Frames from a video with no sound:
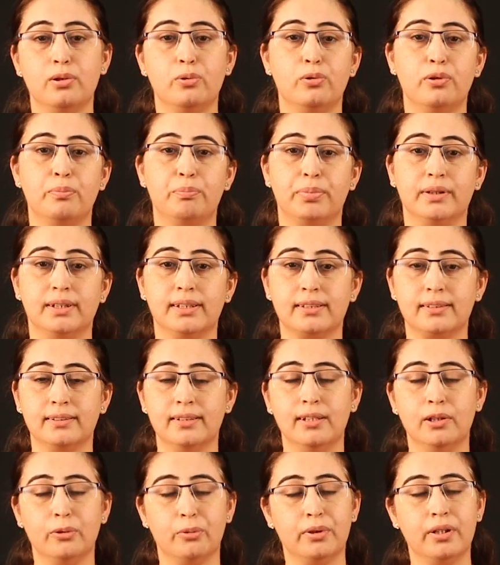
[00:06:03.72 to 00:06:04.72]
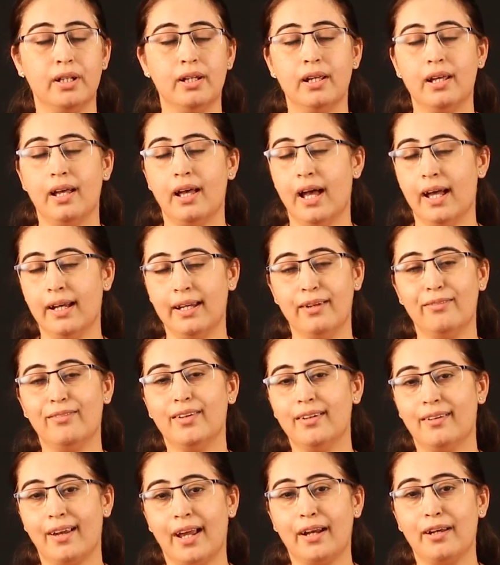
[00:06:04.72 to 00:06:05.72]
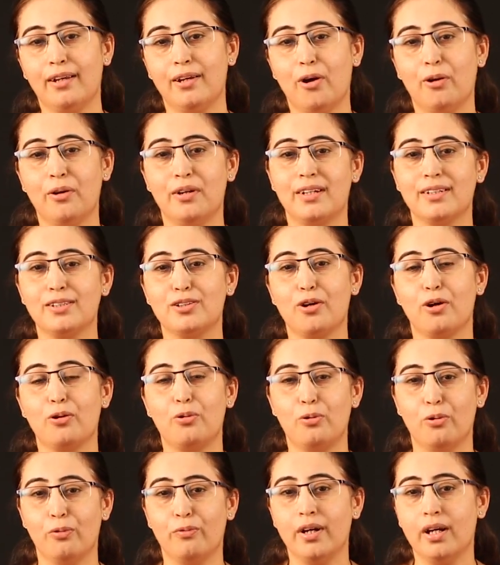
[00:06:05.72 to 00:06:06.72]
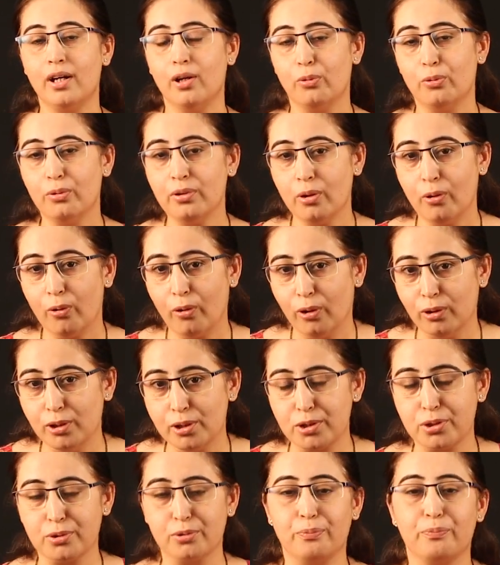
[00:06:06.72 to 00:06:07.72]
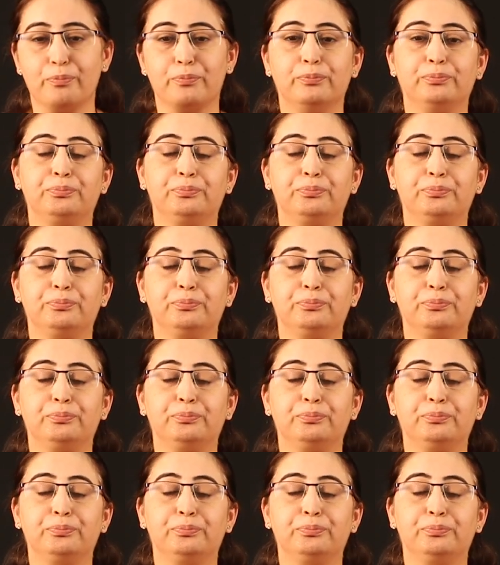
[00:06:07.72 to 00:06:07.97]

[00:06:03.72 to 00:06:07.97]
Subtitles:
loan, personal loan, and even right now it is your COVID loan also.